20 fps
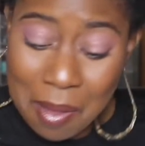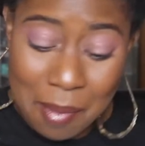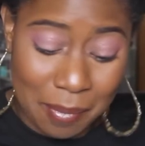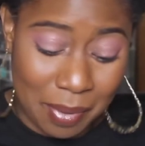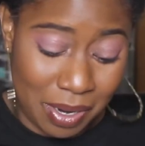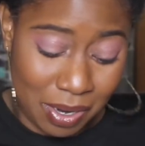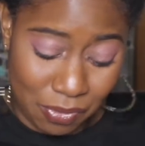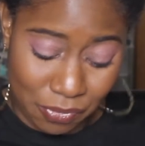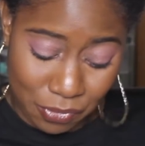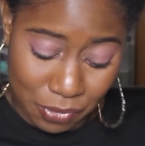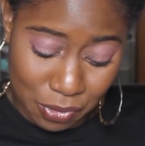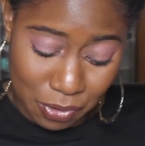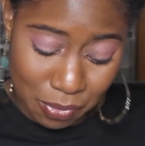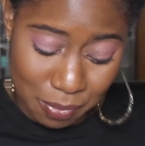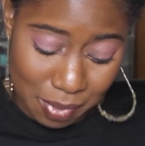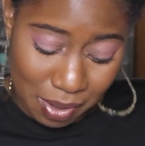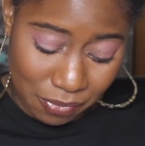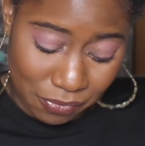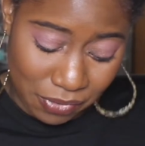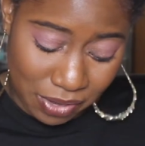But a few
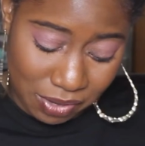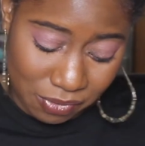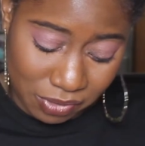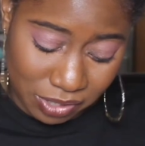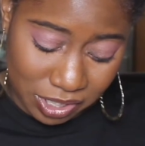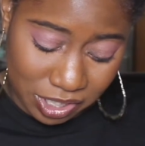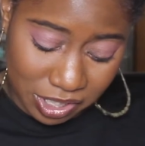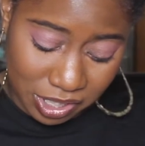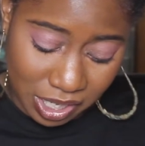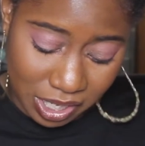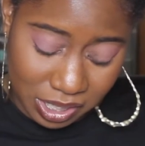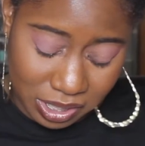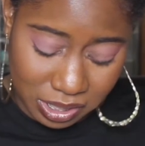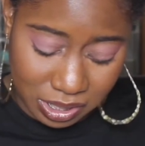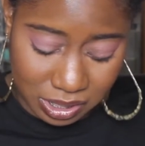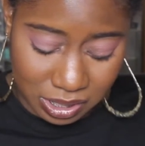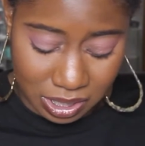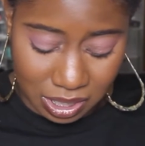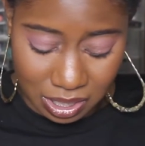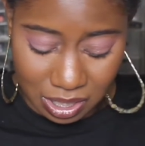of my favorite shades
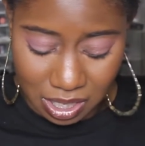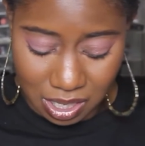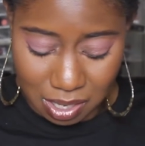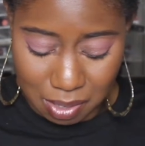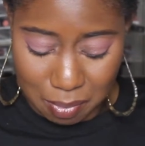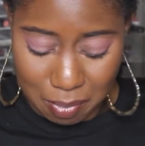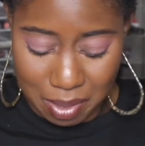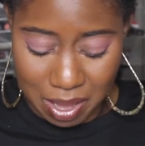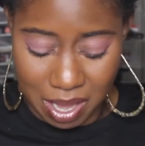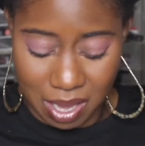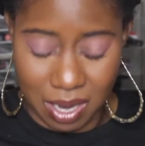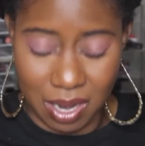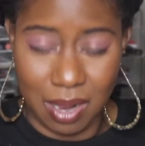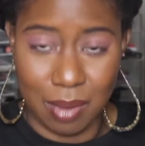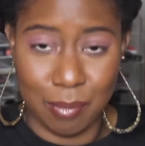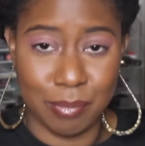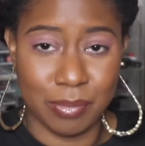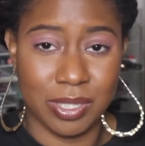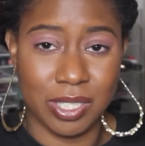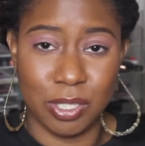is in here, man.
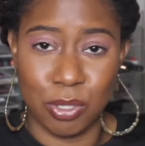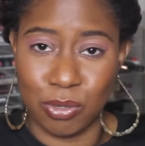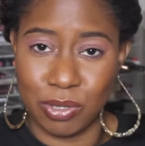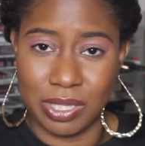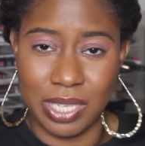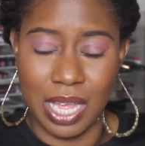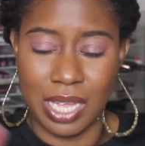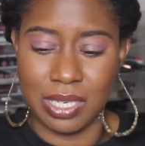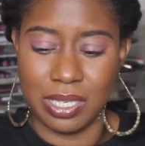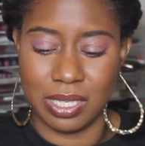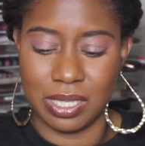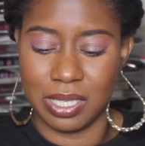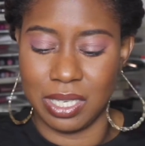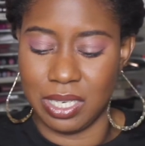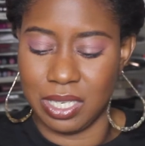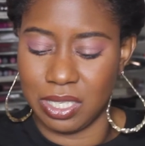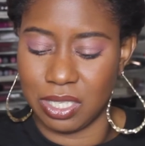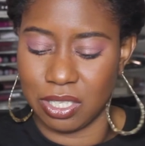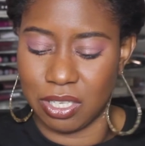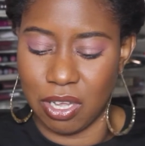I'm so sad to see
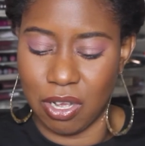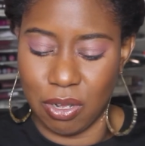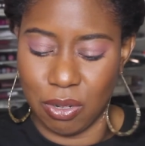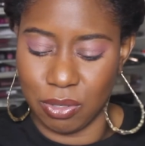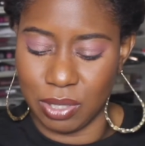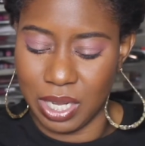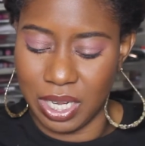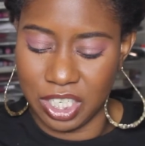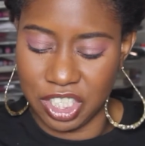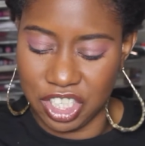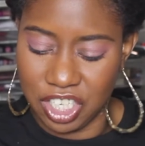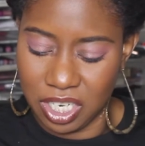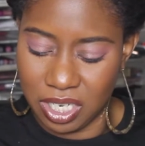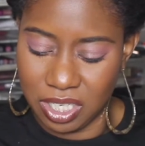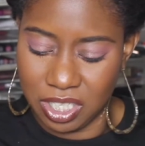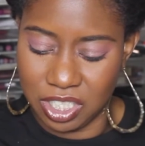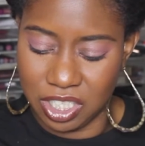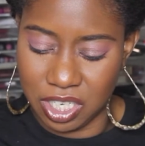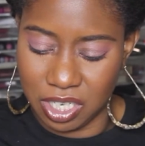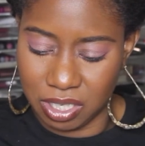these go. Like,
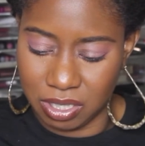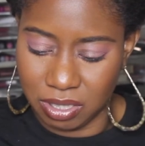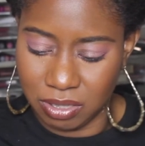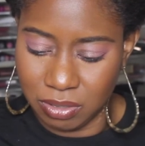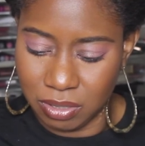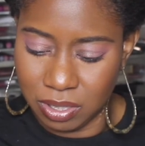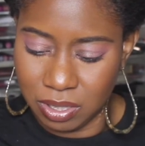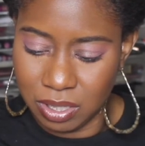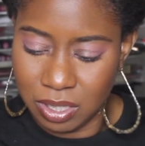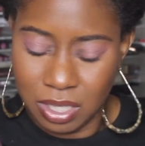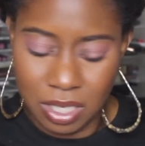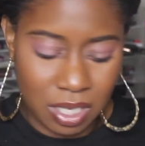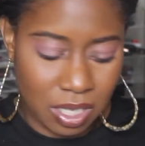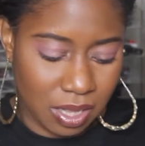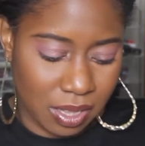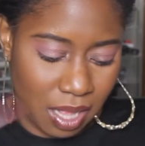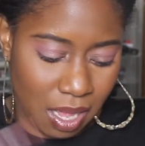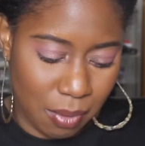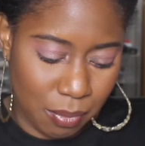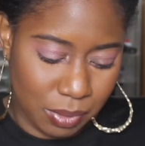Chilly Chill,
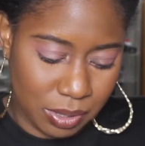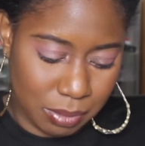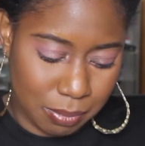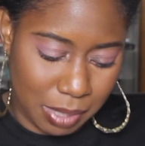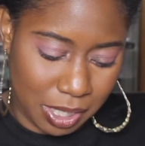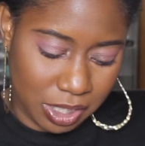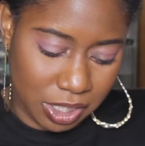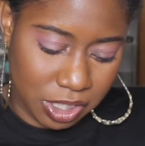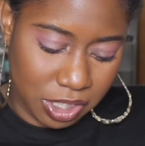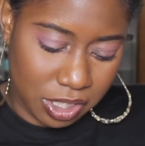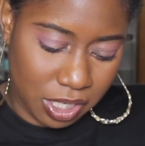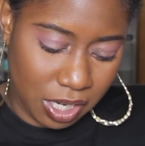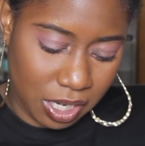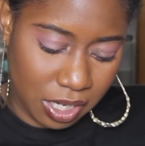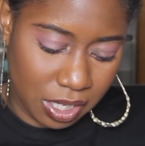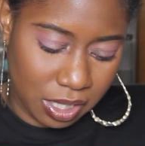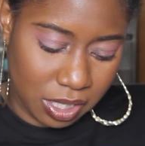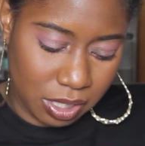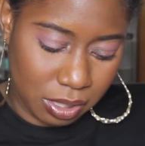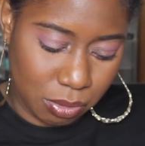that was my
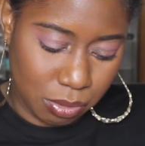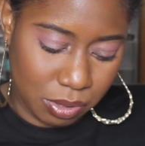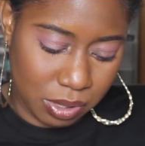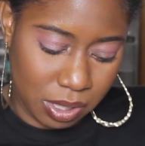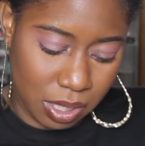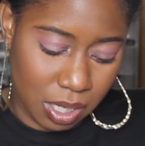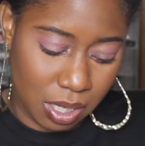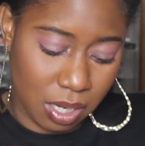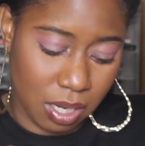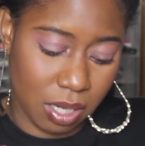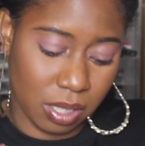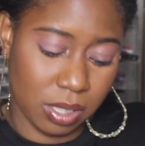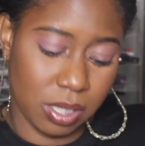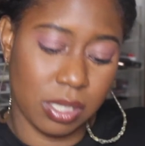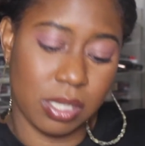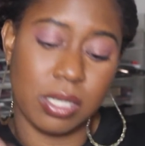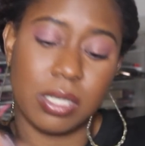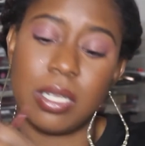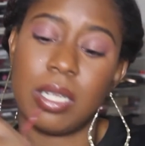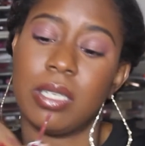shade. This was like
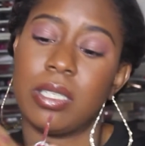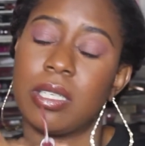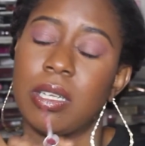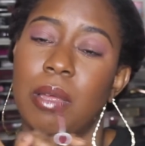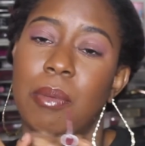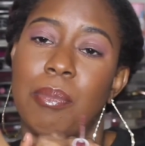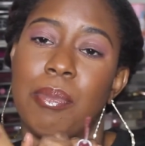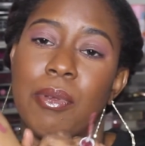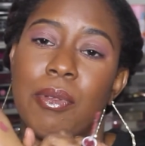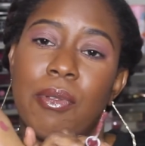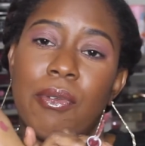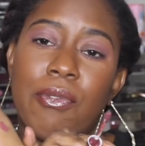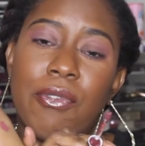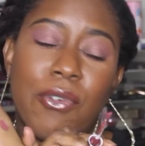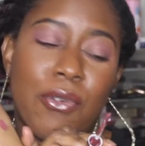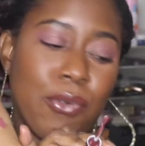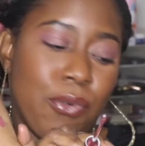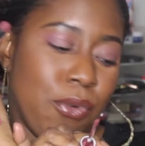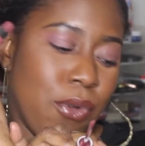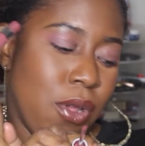such a
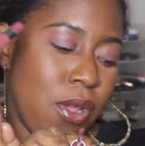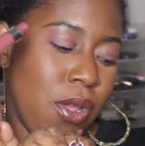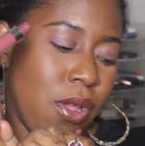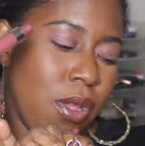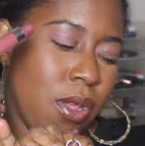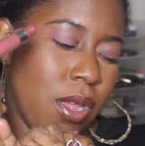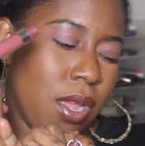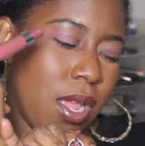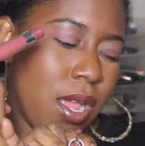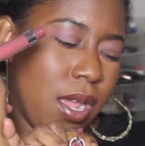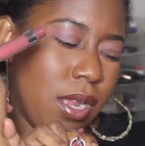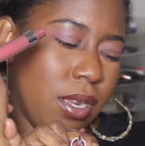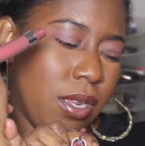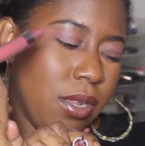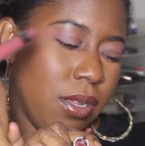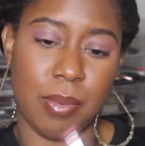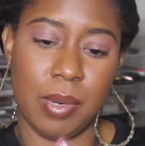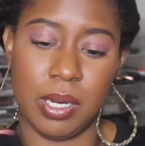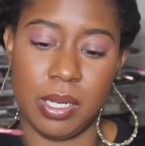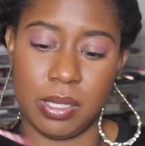beautiful color.
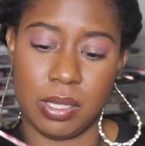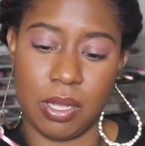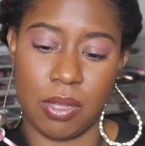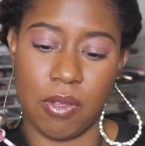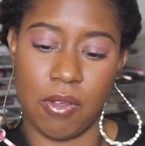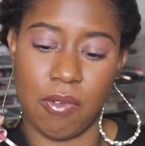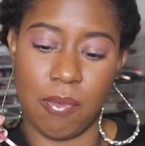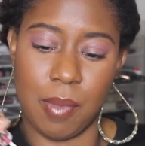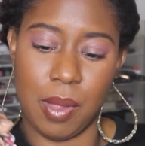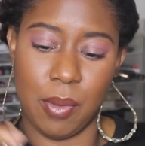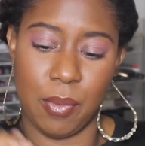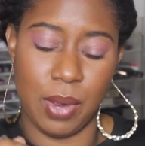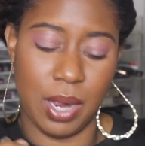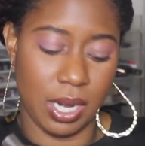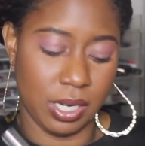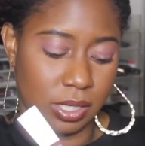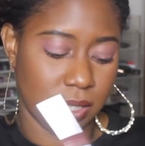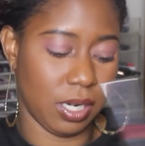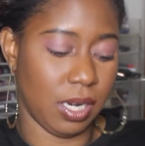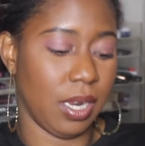I'm going to take off my
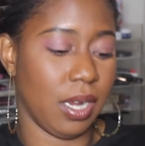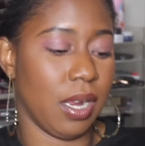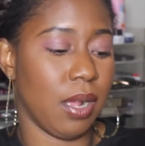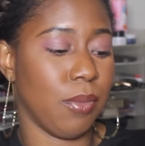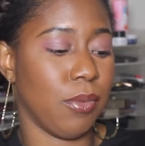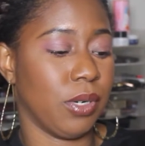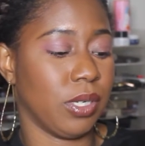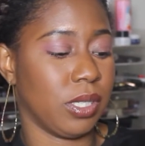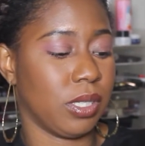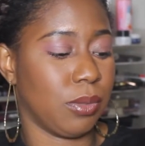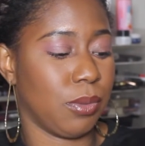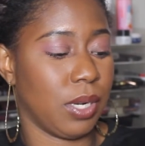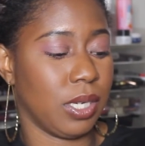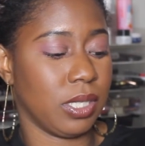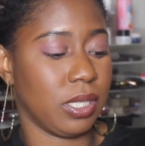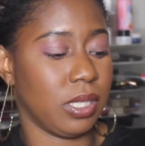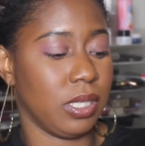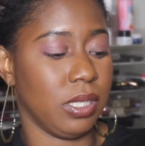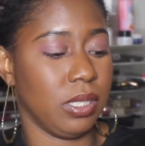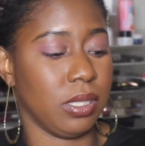watch and I want to
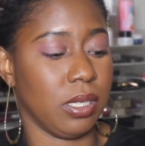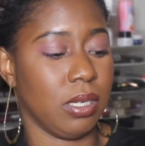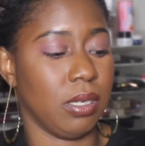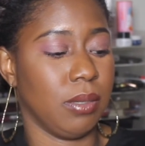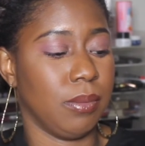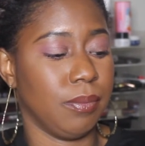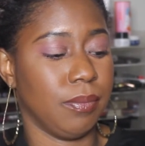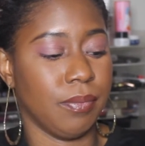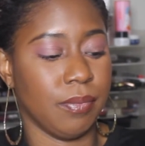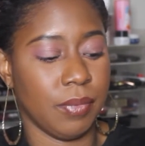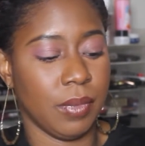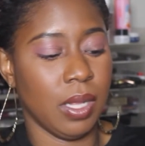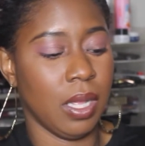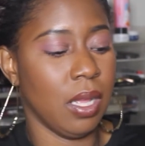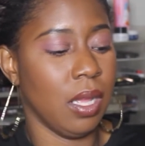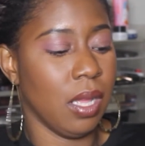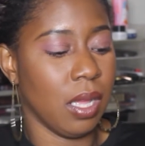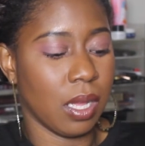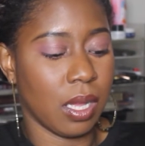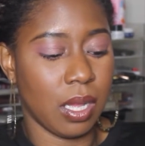swatch these
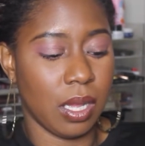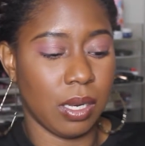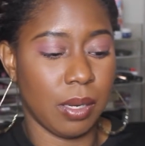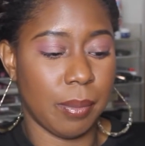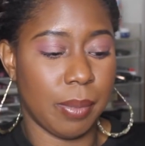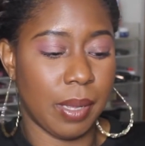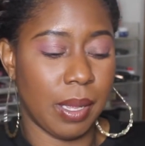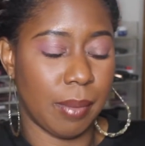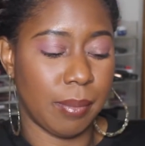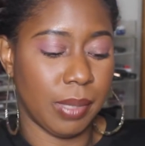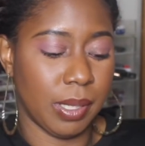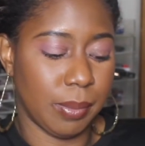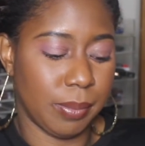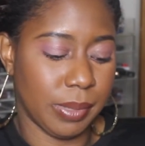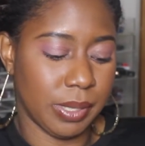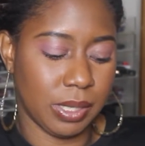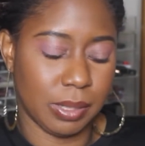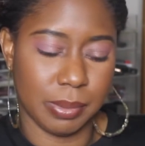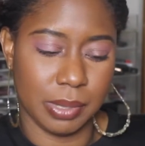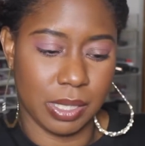ColourPop
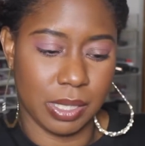lippies